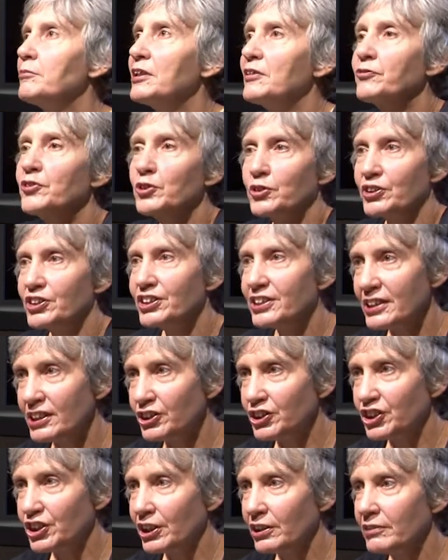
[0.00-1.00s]
If you're a
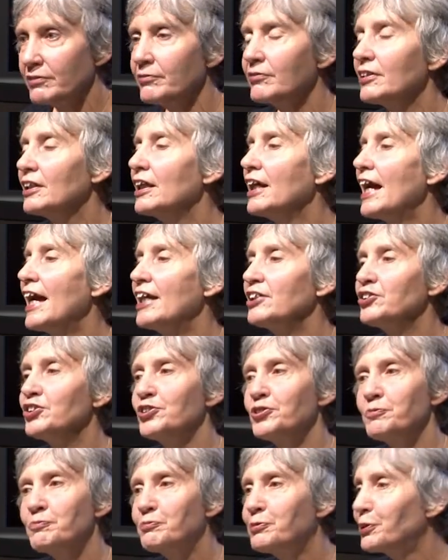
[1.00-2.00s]
teacher and
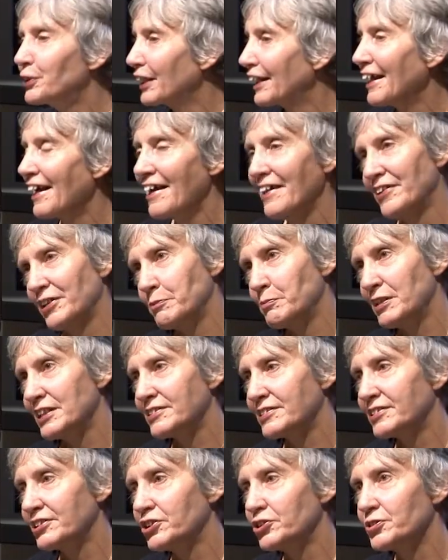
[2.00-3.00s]
you bring out the
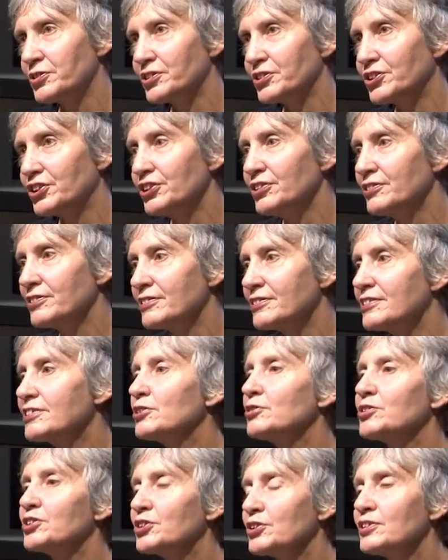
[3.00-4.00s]
best in your students
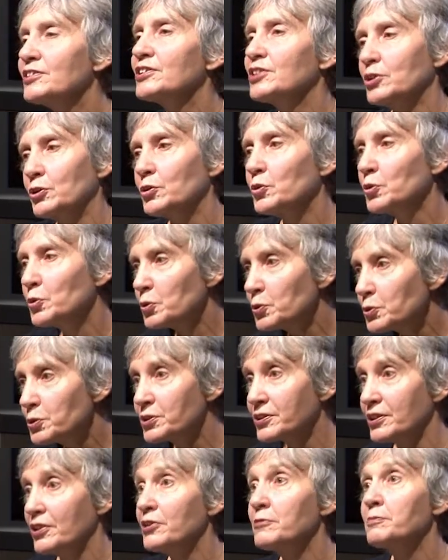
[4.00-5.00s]
are
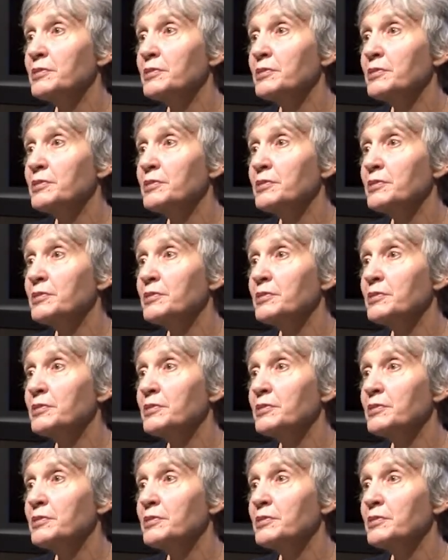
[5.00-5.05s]
also